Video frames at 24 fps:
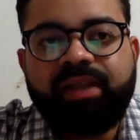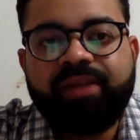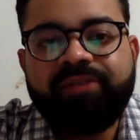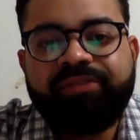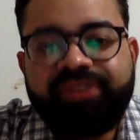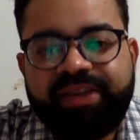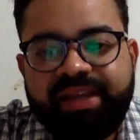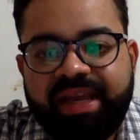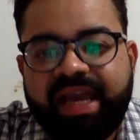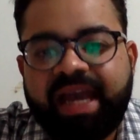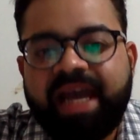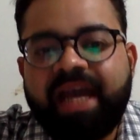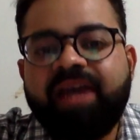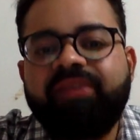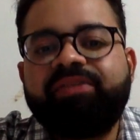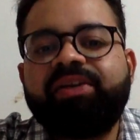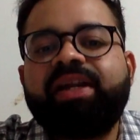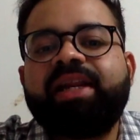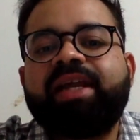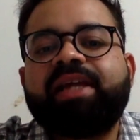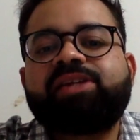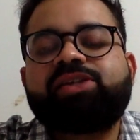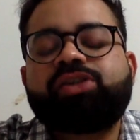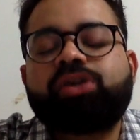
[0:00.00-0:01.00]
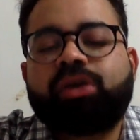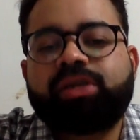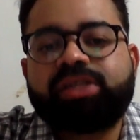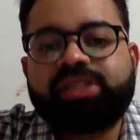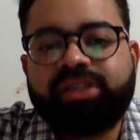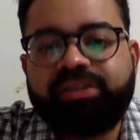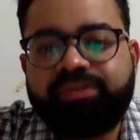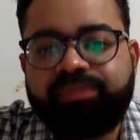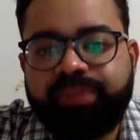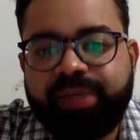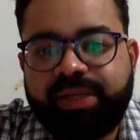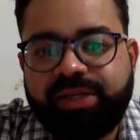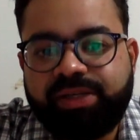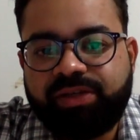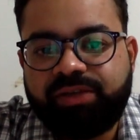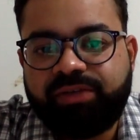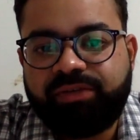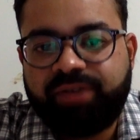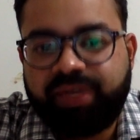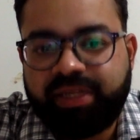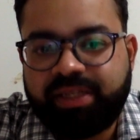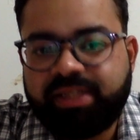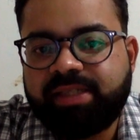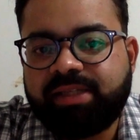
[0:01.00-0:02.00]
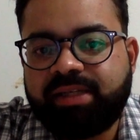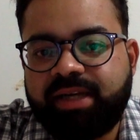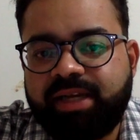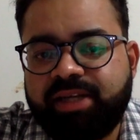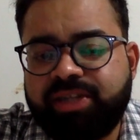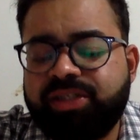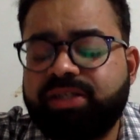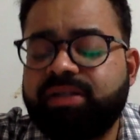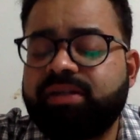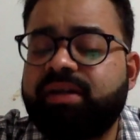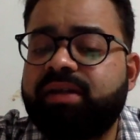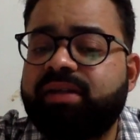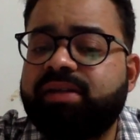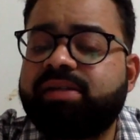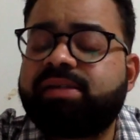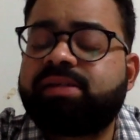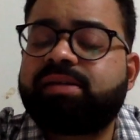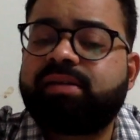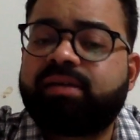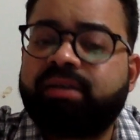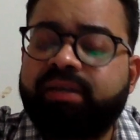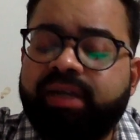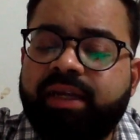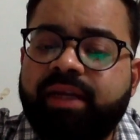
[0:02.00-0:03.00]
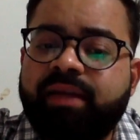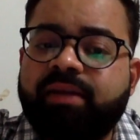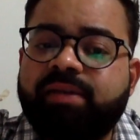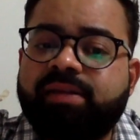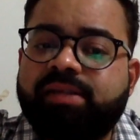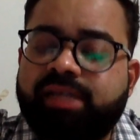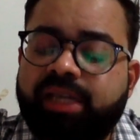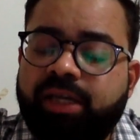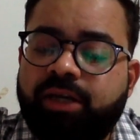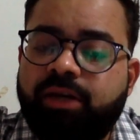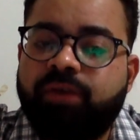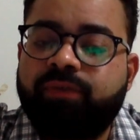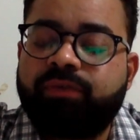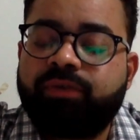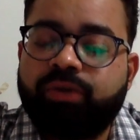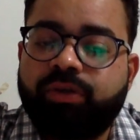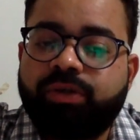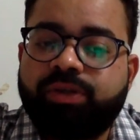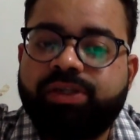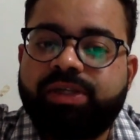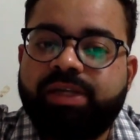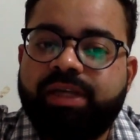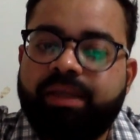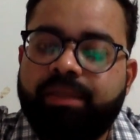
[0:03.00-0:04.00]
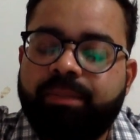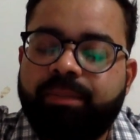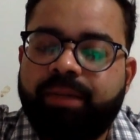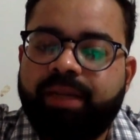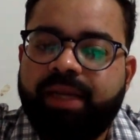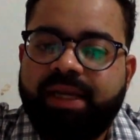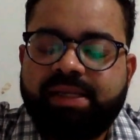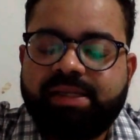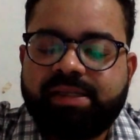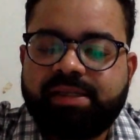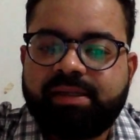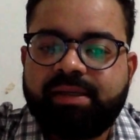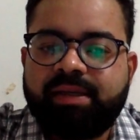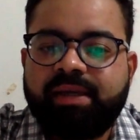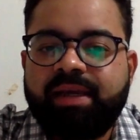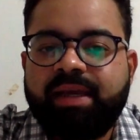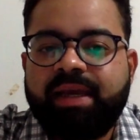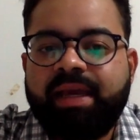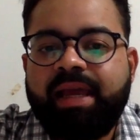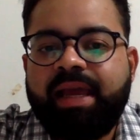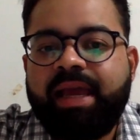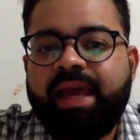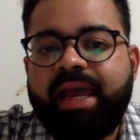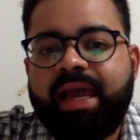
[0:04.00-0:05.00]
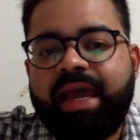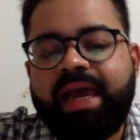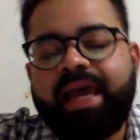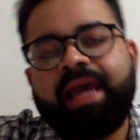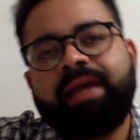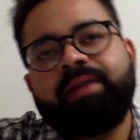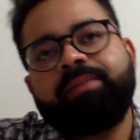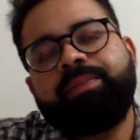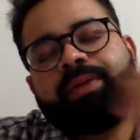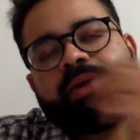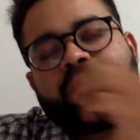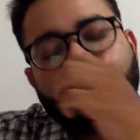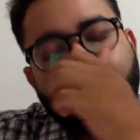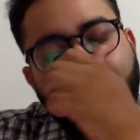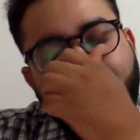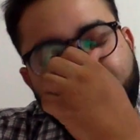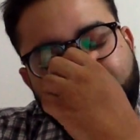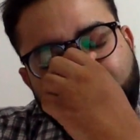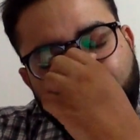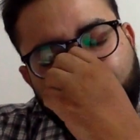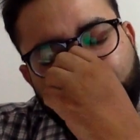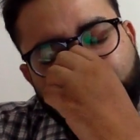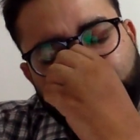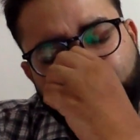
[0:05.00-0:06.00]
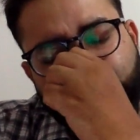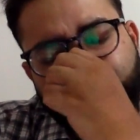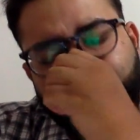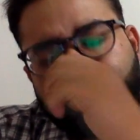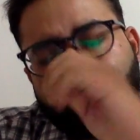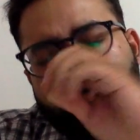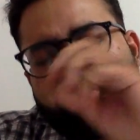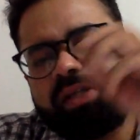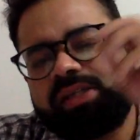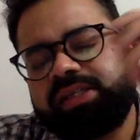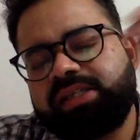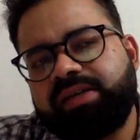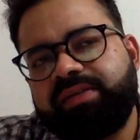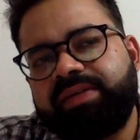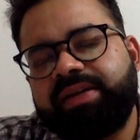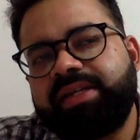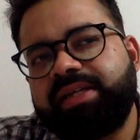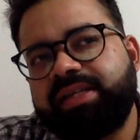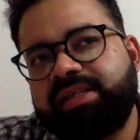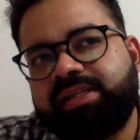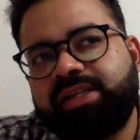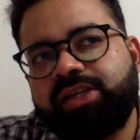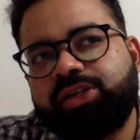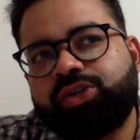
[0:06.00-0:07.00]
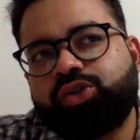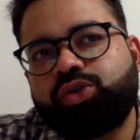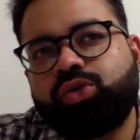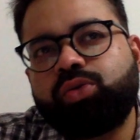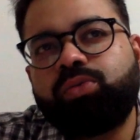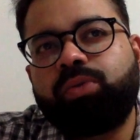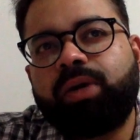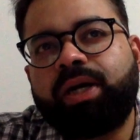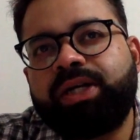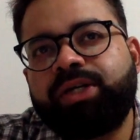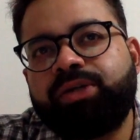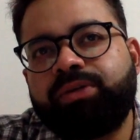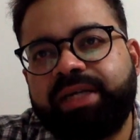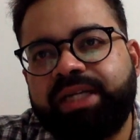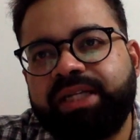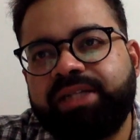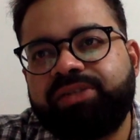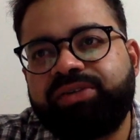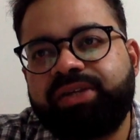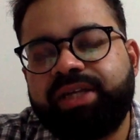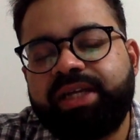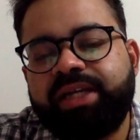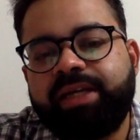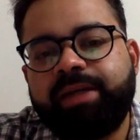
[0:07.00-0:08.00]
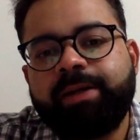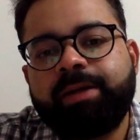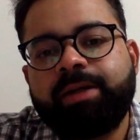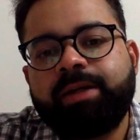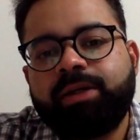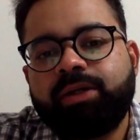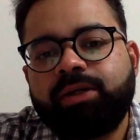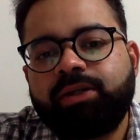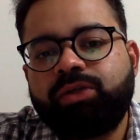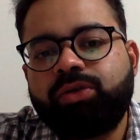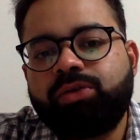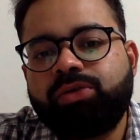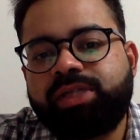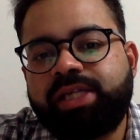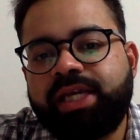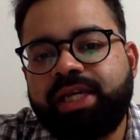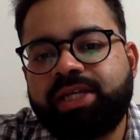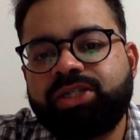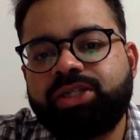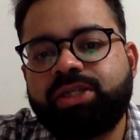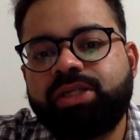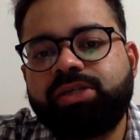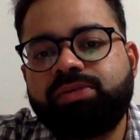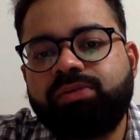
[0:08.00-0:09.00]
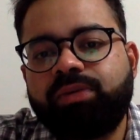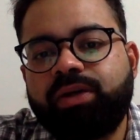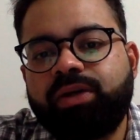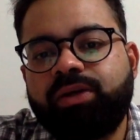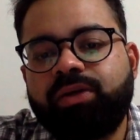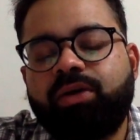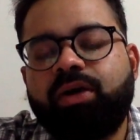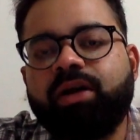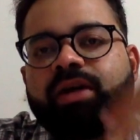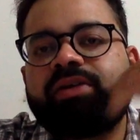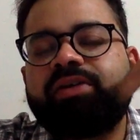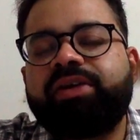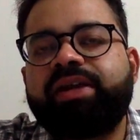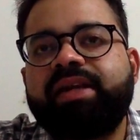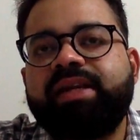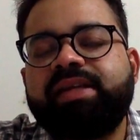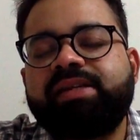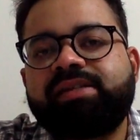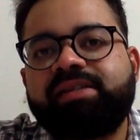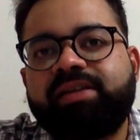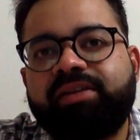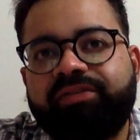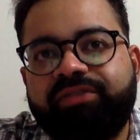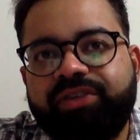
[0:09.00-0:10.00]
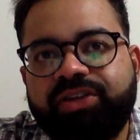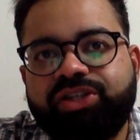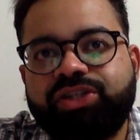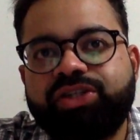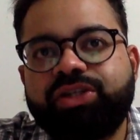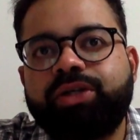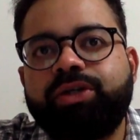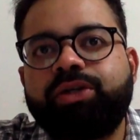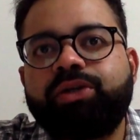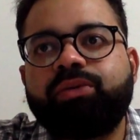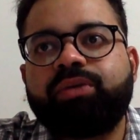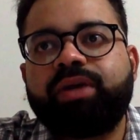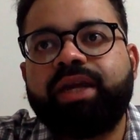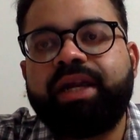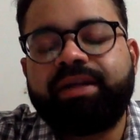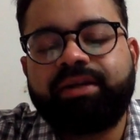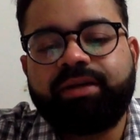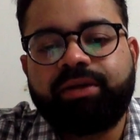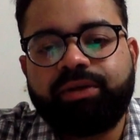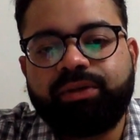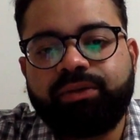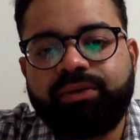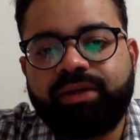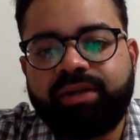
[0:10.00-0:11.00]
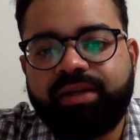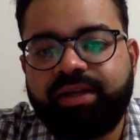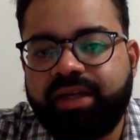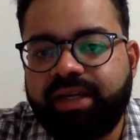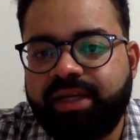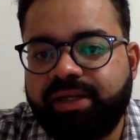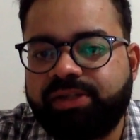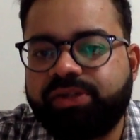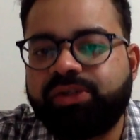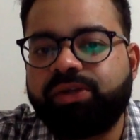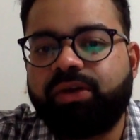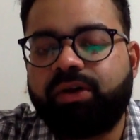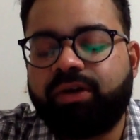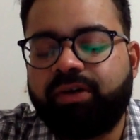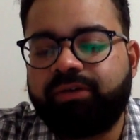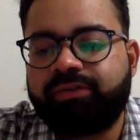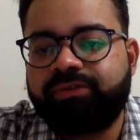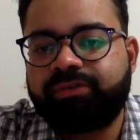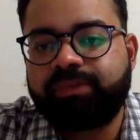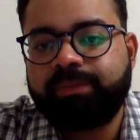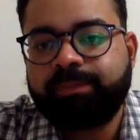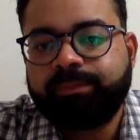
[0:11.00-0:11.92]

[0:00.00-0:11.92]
we have an exhaustive piece of legislation concerning sale of goods in place. And because 76 to 123, those sections were not really sufficient to cater to the needs of